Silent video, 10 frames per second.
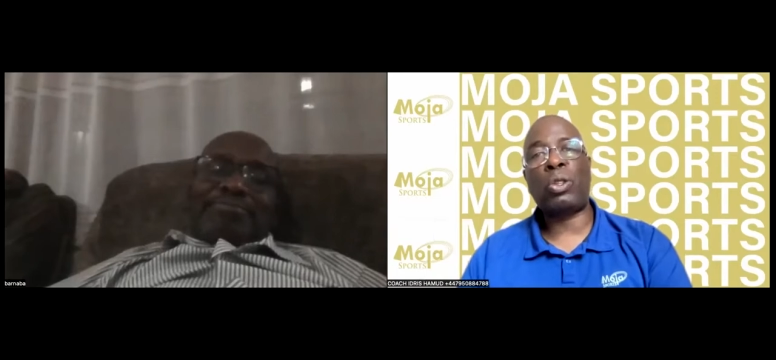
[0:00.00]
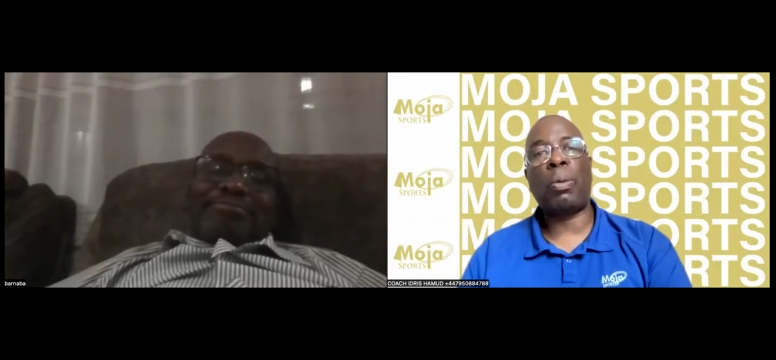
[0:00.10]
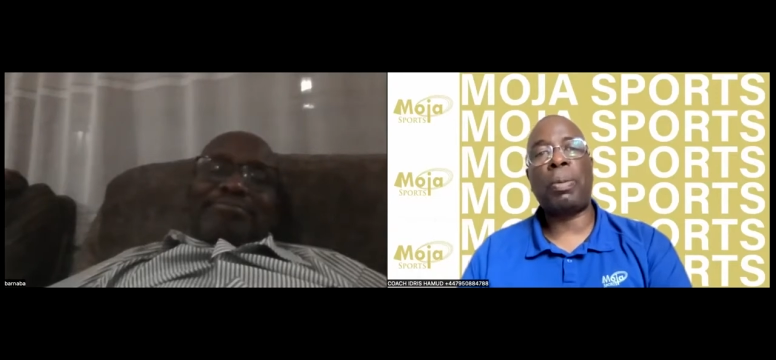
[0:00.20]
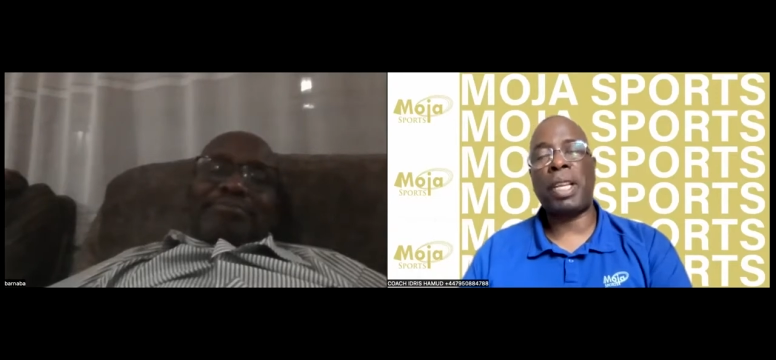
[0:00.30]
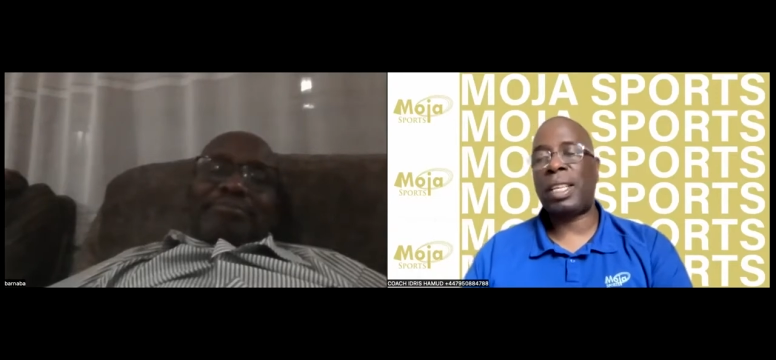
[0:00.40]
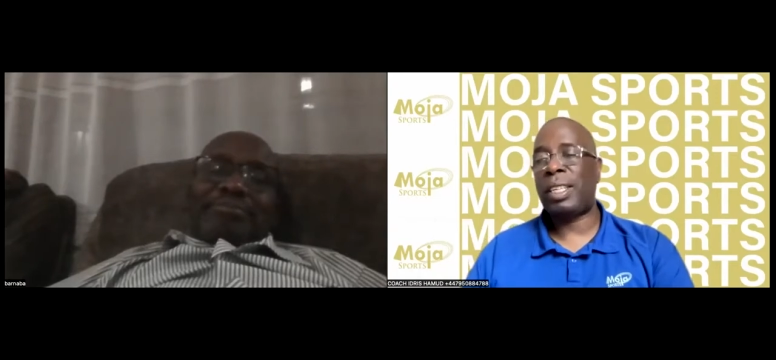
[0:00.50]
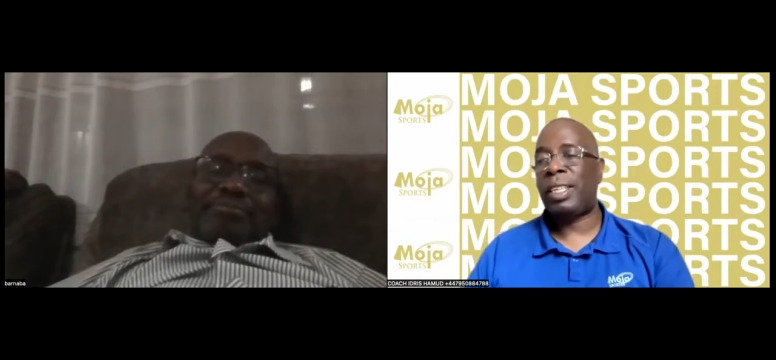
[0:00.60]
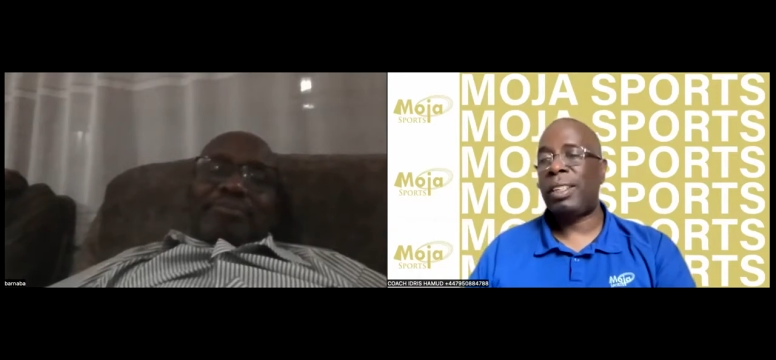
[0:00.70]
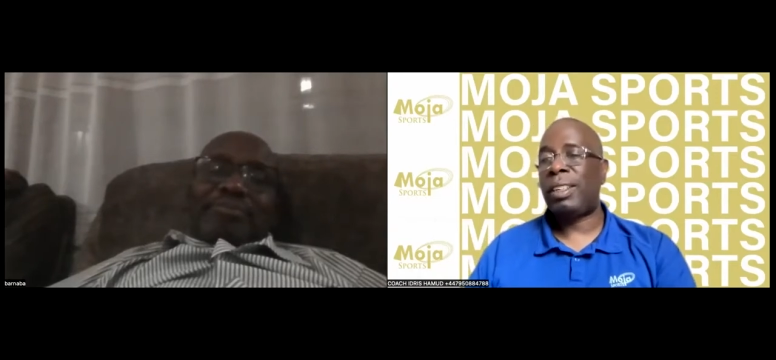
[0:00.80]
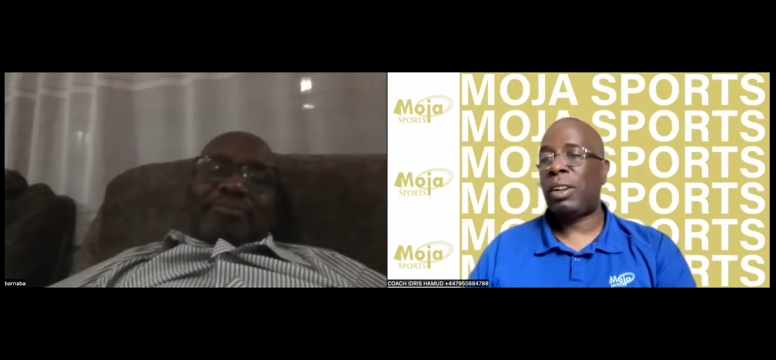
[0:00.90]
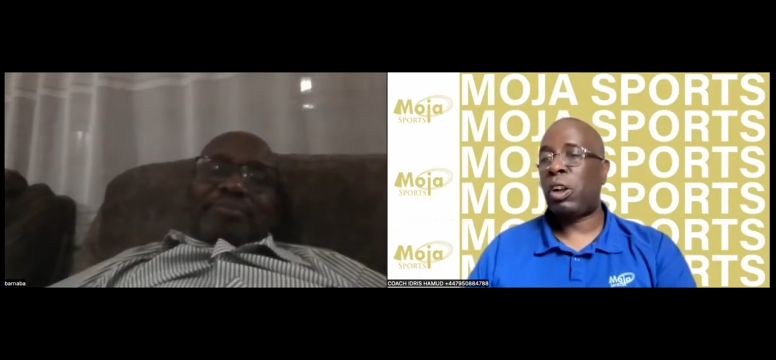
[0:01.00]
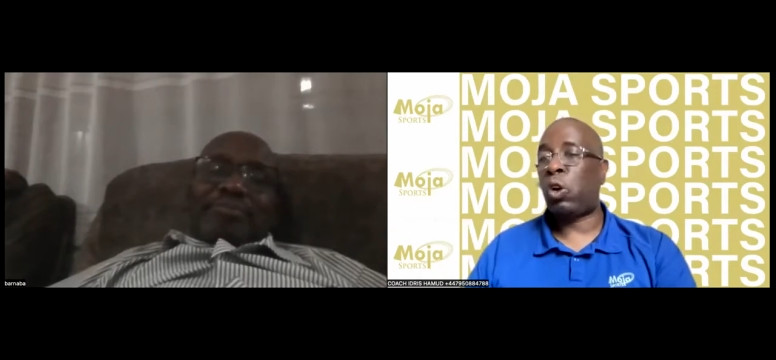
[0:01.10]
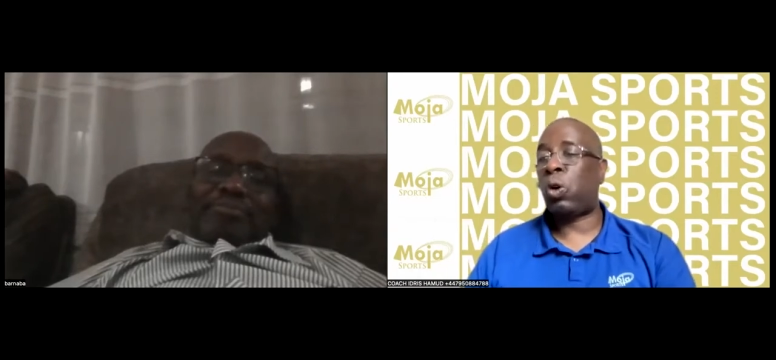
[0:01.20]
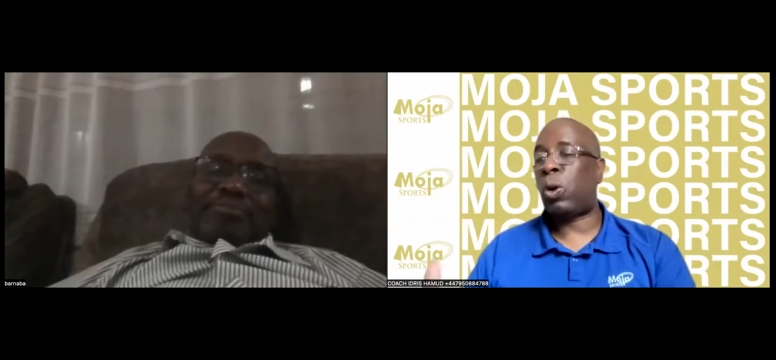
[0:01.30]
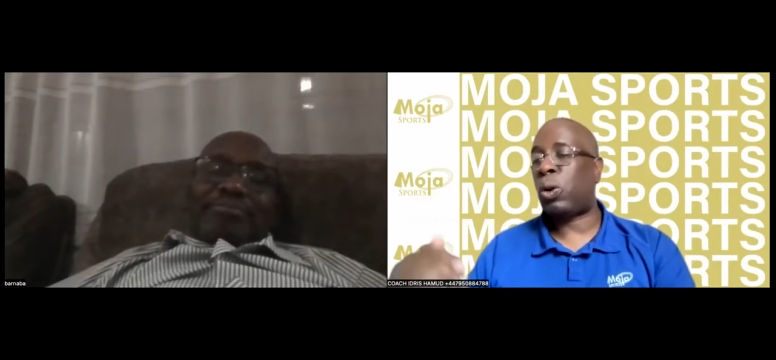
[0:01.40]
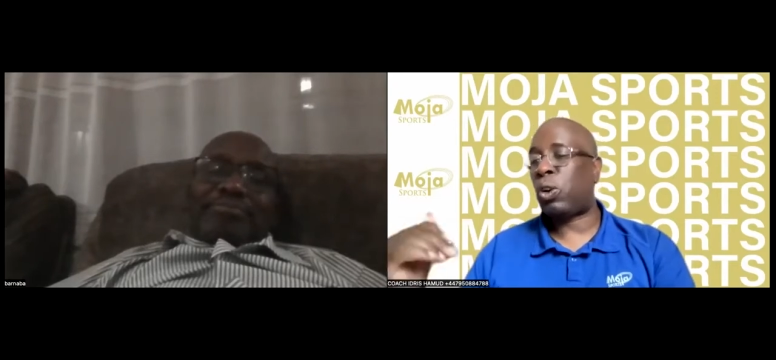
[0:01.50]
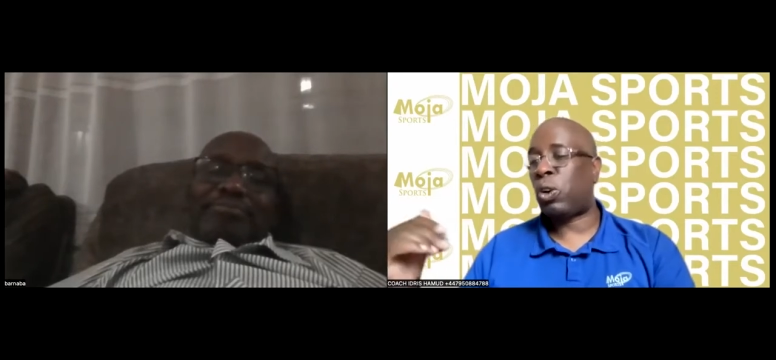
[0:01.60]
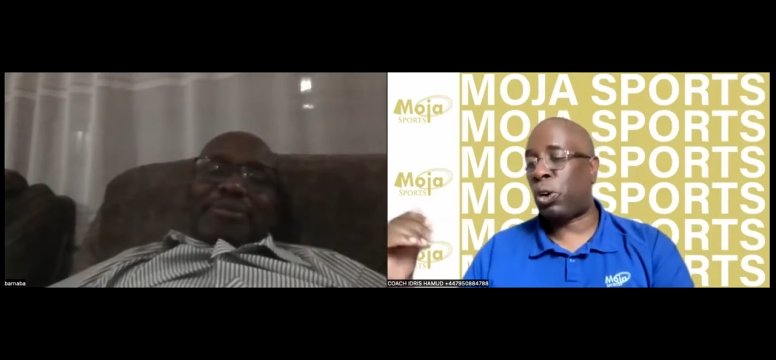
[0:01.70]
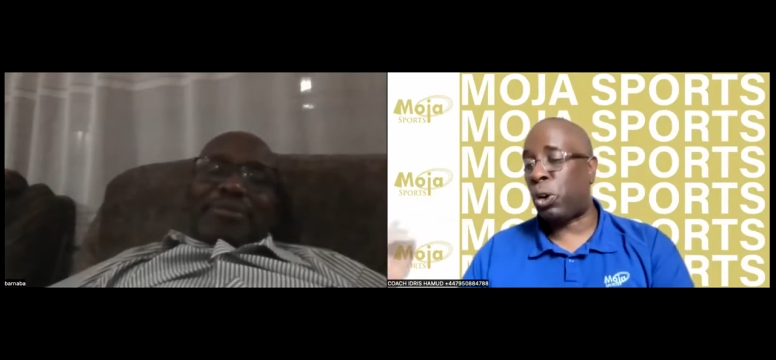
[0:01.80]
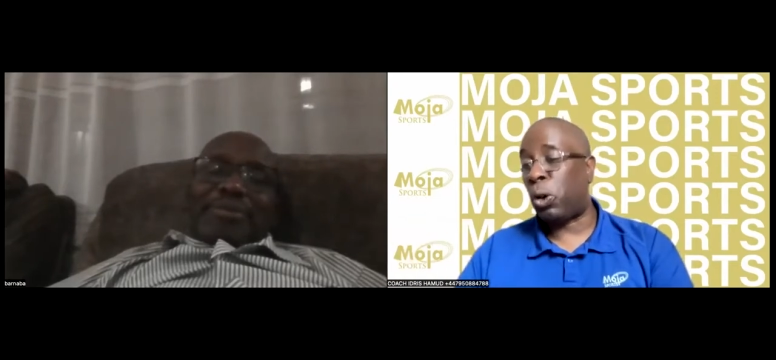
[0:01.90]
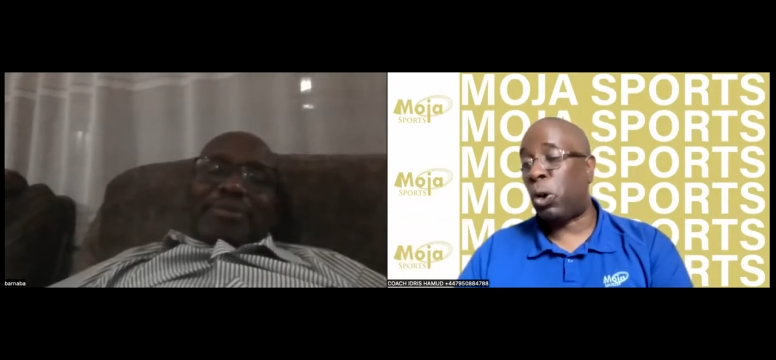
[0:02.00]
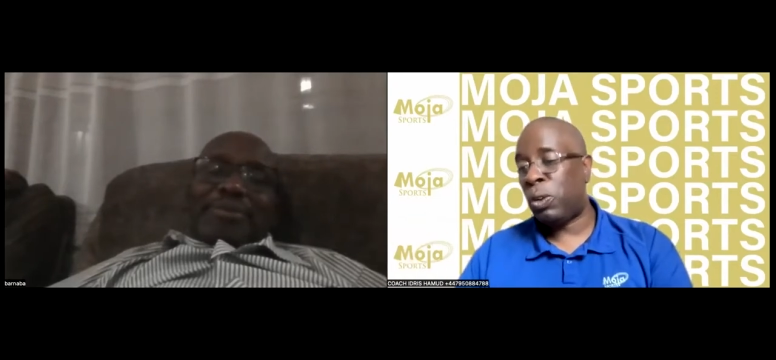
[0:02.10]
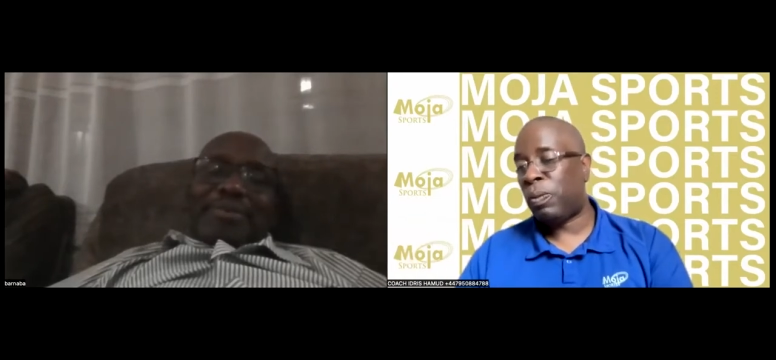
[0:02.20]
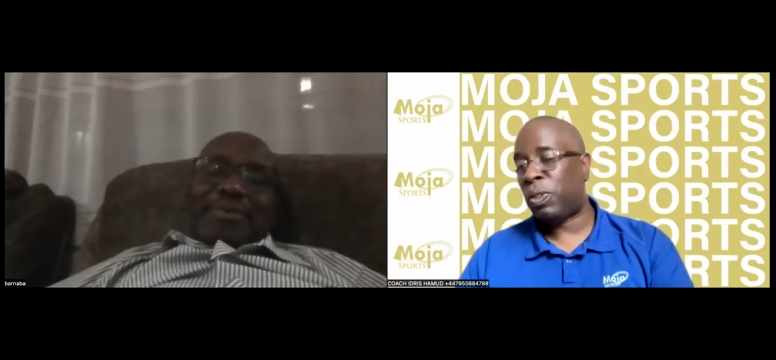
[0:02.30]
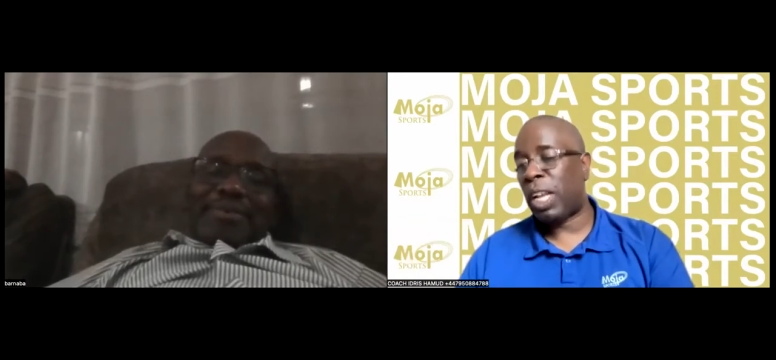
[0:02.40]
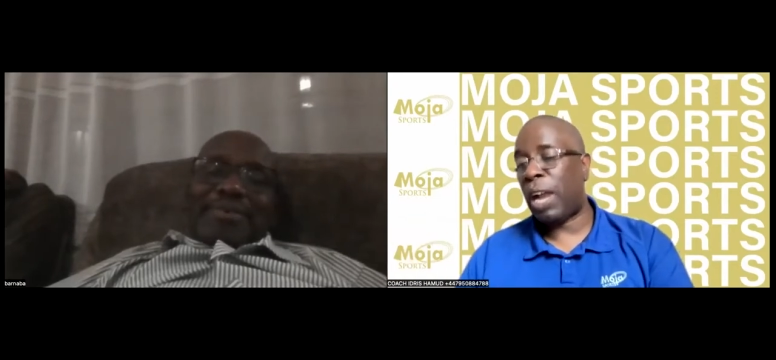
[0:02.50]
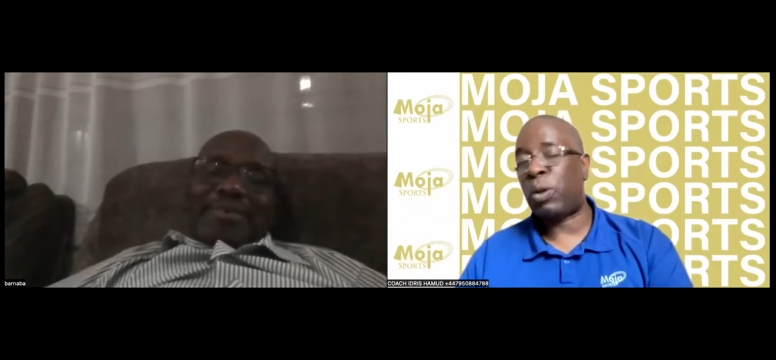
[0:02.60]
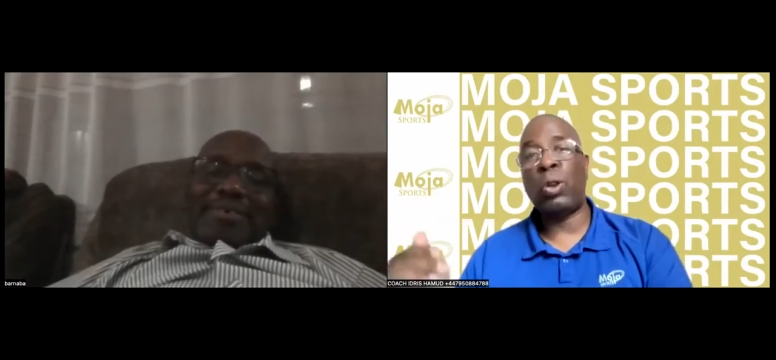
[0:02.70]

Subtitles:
topic, or I